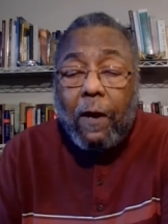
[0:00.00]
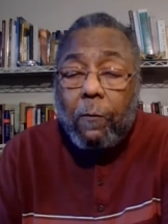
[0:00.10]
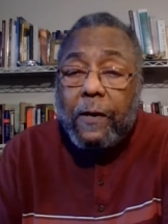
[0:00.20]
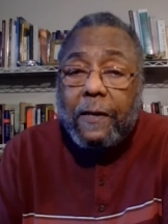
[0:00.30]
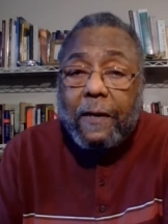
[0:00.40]

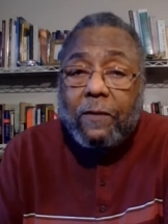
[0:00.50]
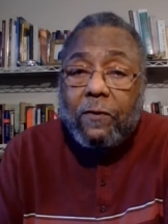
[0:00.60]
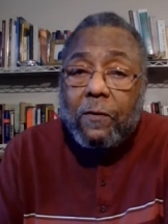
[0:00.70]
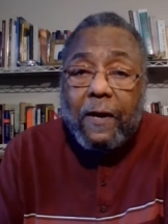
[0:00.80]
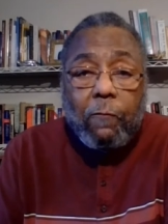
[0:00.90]
already done
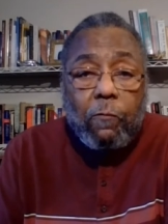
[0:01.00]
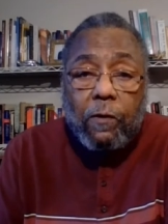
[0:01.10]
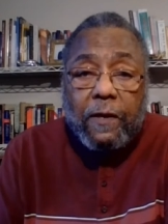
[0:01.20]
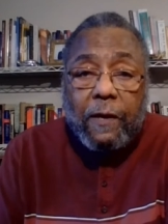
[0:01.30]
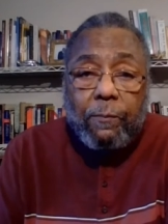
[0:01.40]
so, I'd
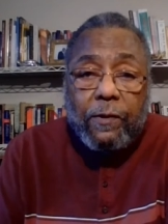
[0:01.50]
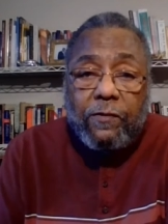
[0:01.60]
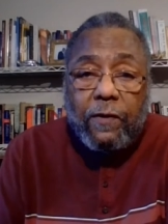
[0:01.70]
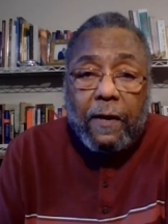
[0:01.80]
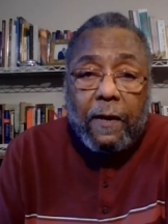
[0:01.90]
really
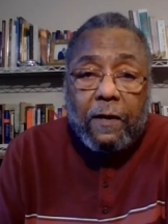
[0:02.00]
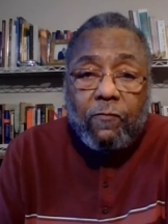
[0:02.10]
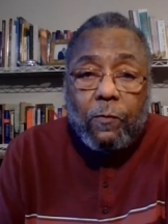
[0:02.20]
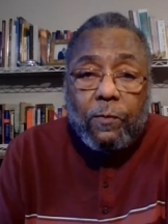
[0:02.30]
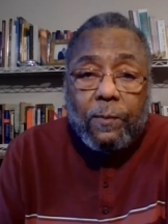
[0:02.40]
appreciate it
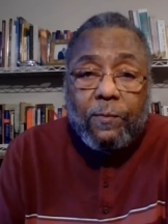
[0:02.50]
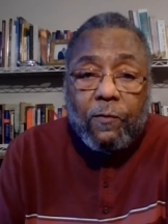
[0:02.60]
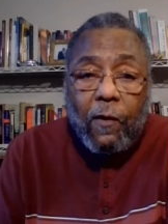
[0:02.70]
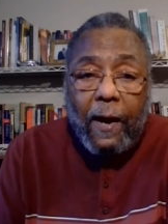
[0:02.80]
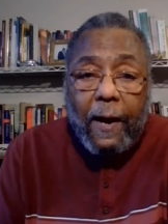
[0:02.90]
if you
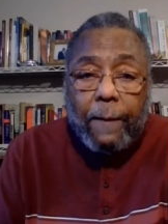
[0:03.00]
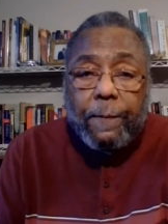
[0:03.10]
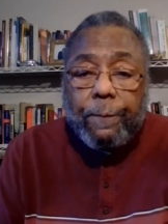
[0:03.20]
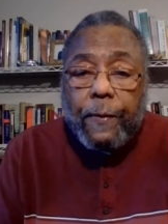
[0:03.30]
subscribe.